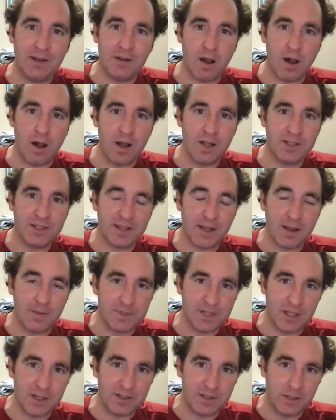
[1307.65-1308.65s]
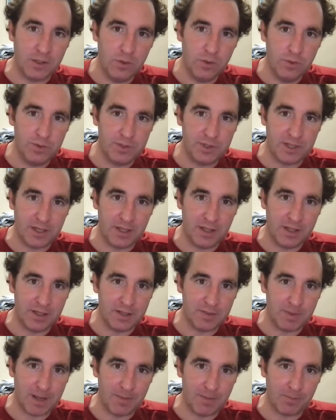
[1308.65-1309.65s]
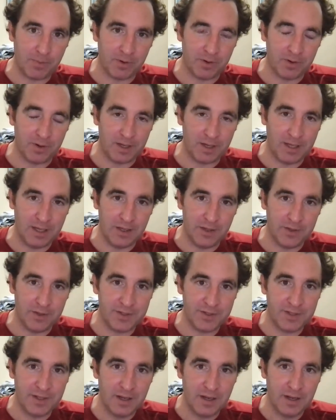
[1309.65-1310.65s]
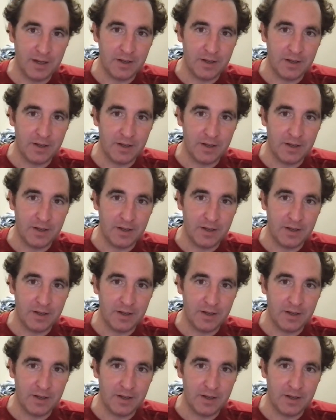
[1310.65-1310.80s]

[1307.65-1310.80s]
concepts that's used in this paper is